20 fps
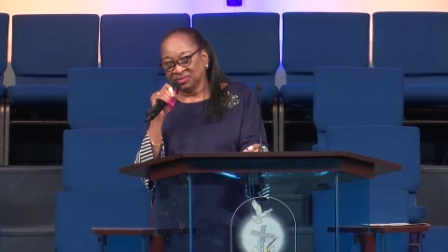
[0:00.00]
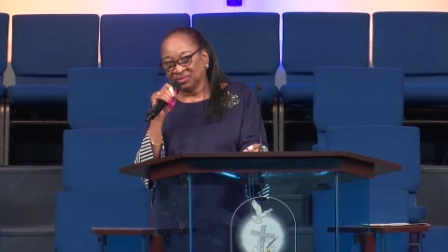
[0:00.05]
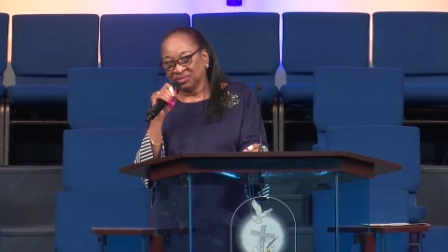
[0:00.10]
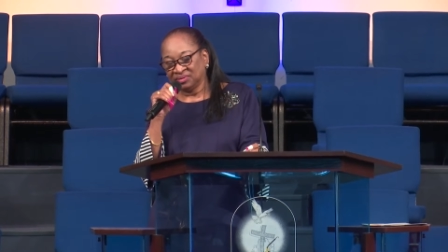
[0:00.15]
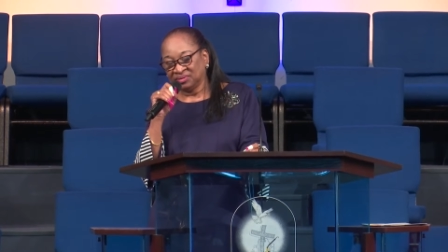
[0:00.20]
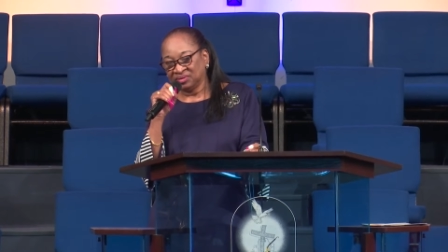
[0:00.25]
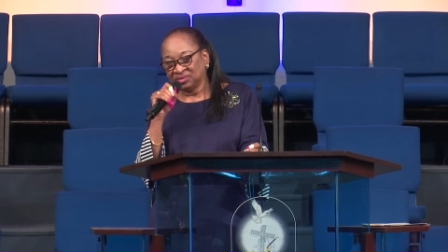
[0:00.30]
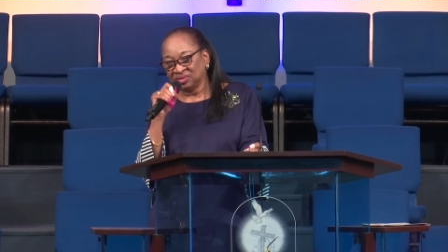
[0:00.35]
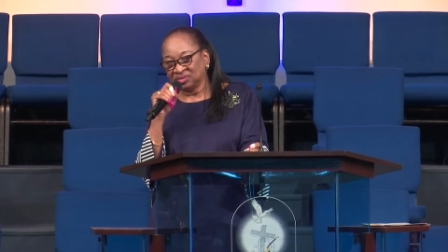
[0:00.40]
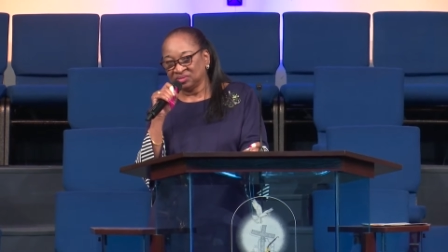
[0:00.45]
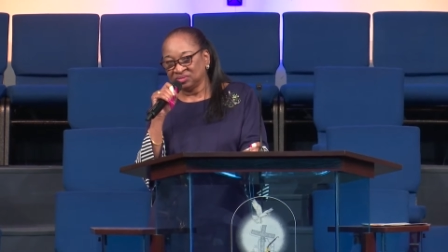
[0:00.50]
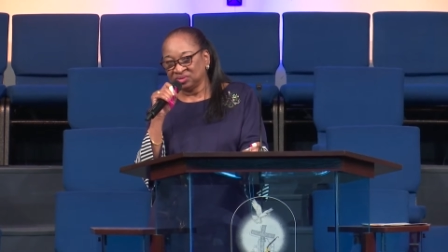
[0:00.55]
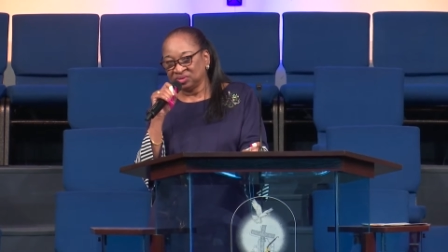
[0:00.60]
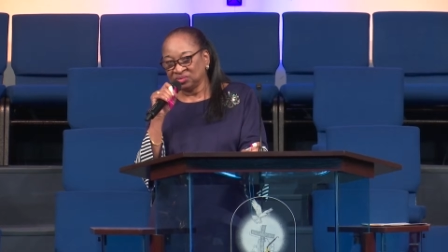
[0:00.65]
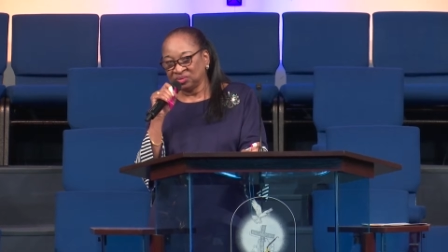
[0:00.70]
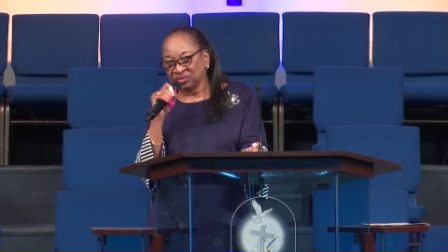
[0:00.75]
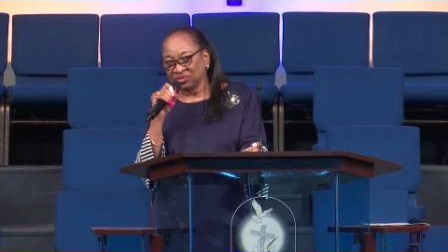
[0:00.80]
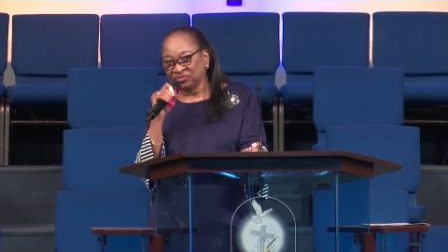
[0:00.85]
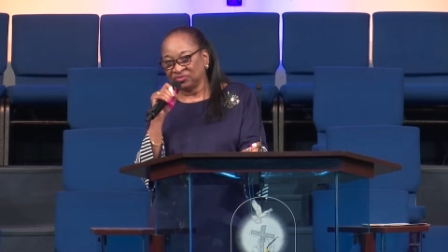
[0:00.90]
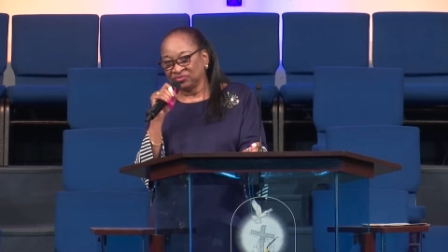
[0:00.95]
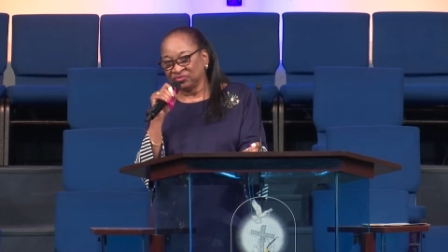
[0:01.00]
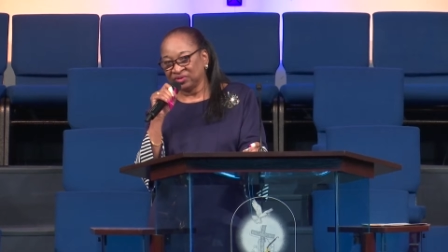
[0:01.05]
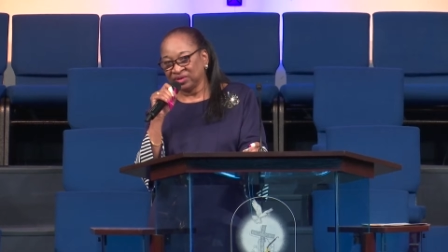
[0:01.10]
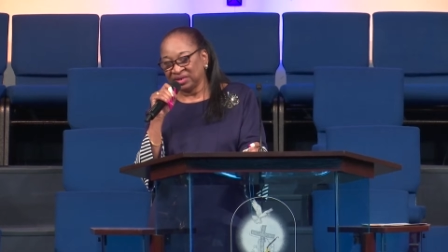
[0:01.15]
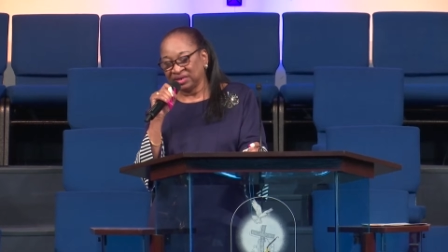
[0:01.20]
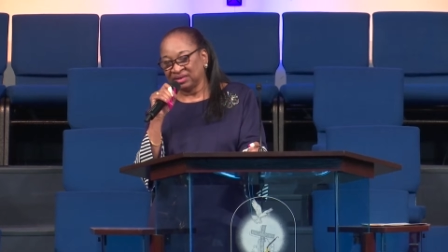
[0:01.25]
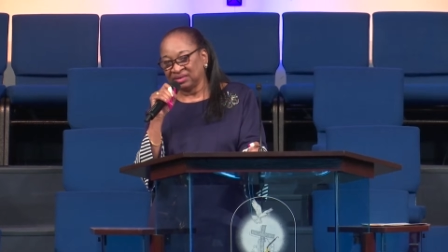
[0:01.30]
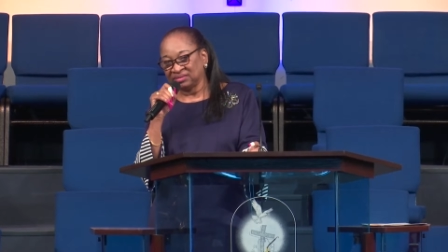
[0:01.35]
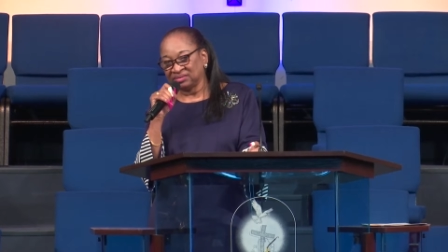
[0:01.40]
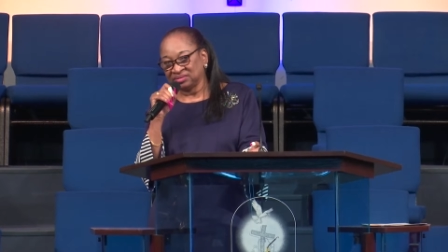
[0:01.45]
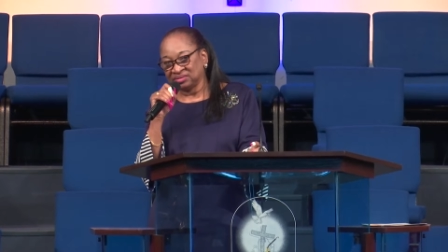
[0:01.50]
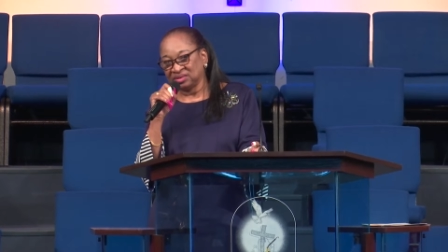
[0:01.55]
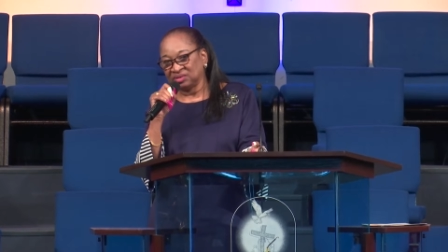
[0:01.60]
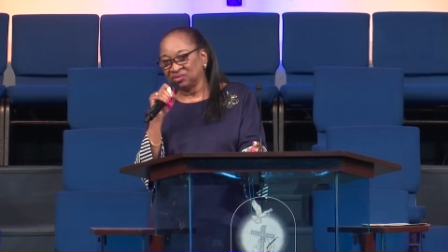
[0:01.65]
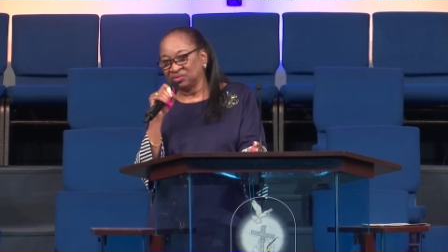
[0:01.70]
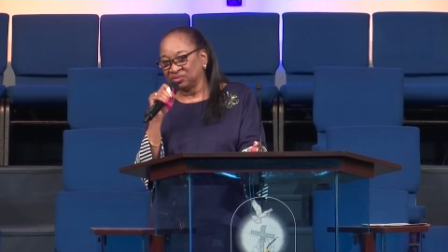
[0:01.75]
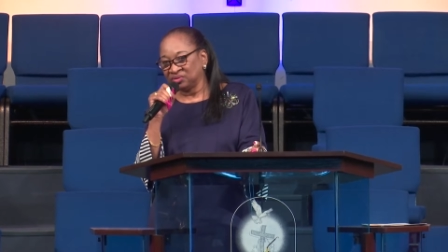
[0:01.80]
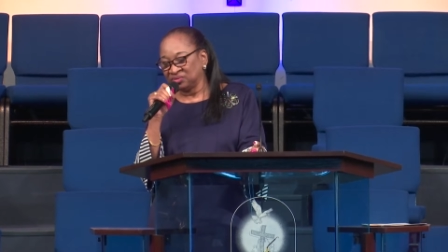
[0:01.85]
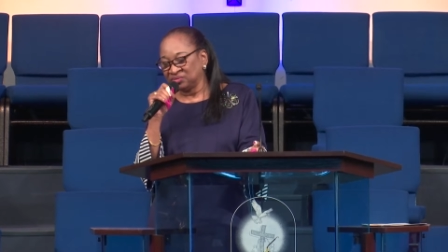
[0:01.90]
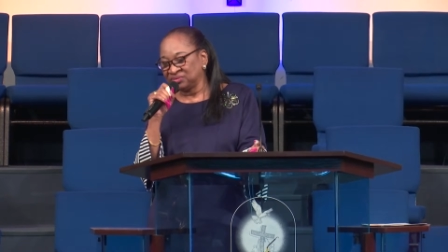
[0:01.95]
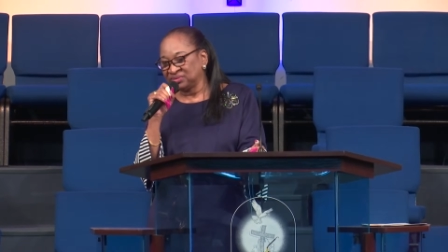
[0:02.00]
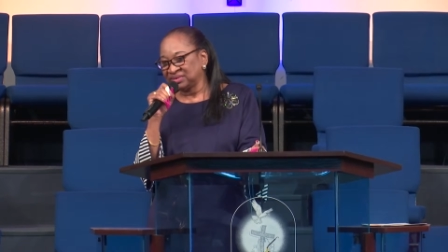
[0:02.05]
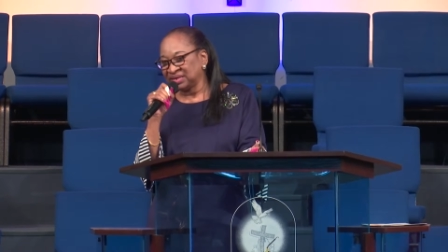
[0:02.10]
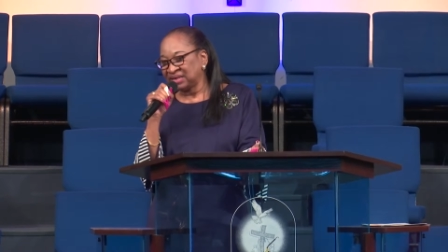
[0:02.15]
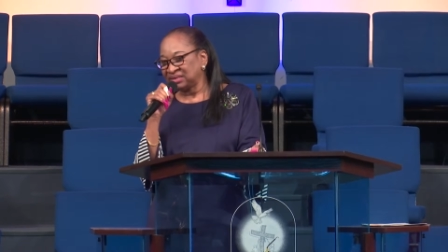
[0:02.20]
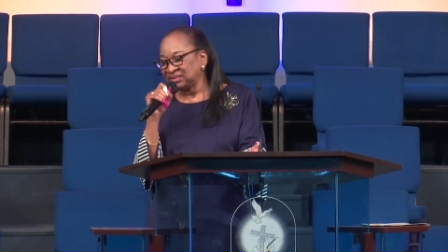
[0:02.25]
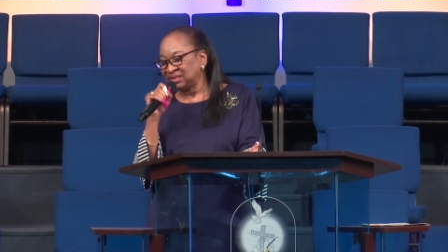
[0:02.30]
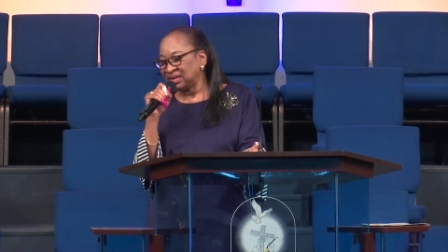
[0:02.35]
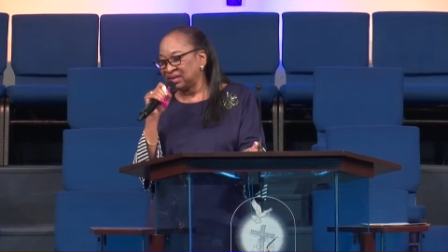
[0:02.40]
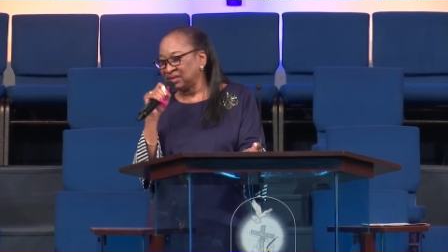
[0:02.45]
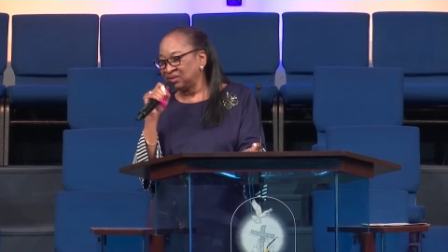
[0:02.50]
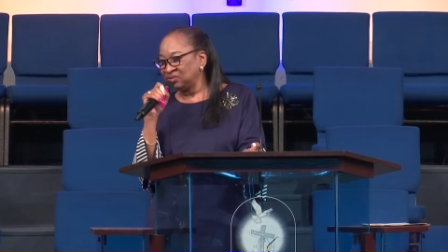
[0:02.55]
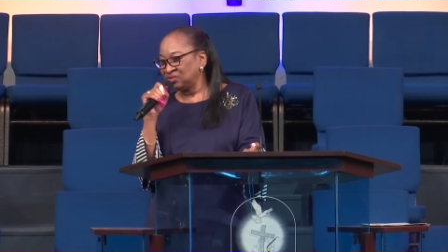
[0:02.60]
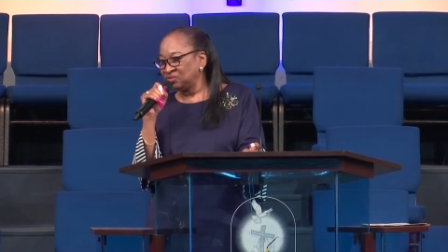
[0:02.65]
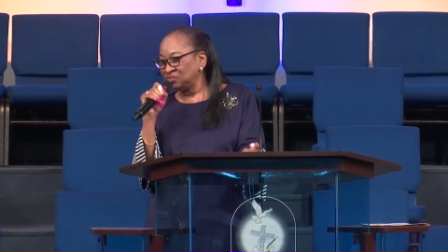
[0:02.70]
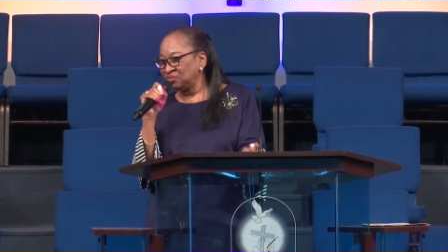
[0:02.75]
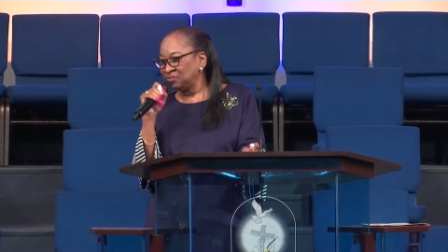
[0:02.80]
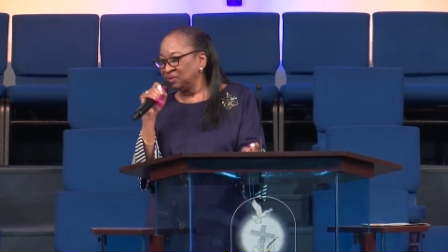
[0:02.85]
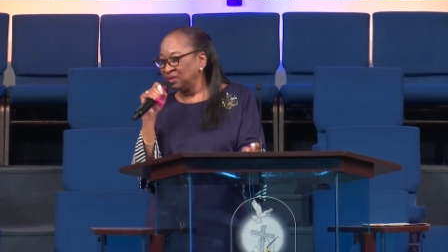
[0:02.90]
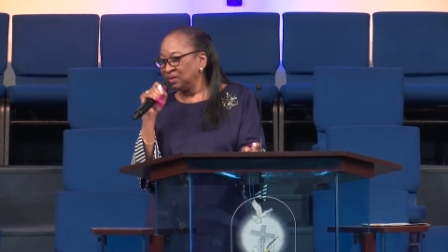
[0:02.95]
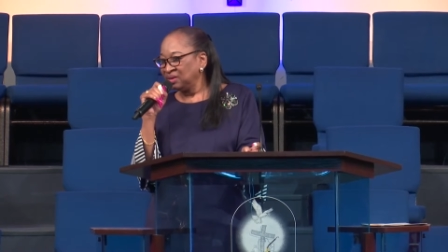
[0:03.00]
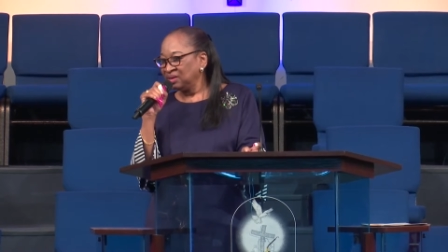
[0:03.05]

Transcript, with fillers: You know, two or three years ago, you sat down and you,